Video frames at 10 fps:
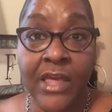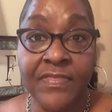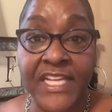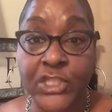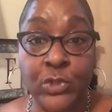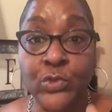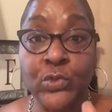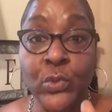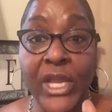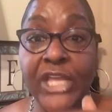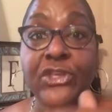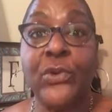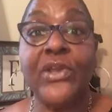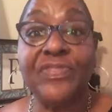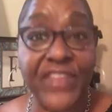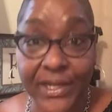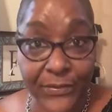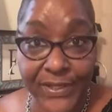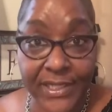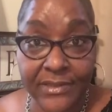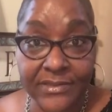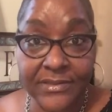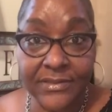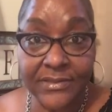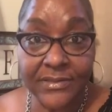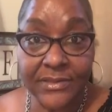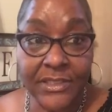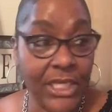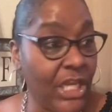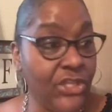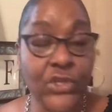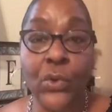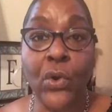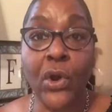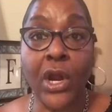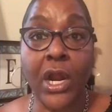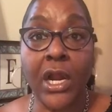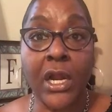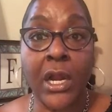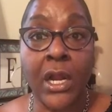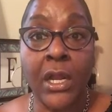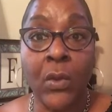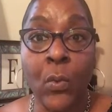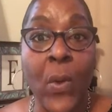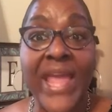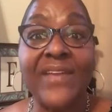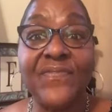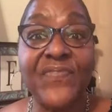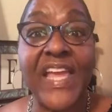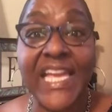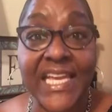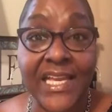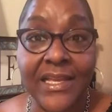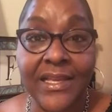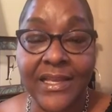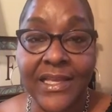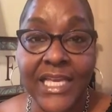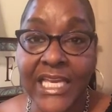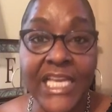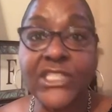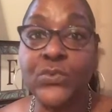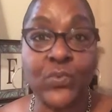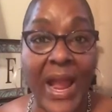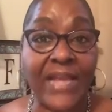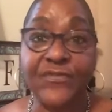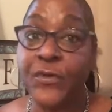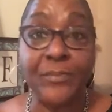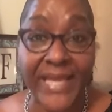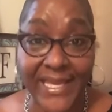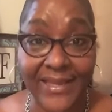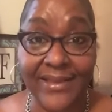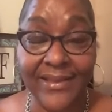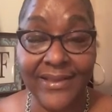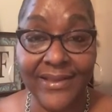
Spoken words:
that you and your theories and your way of thinking is right for me.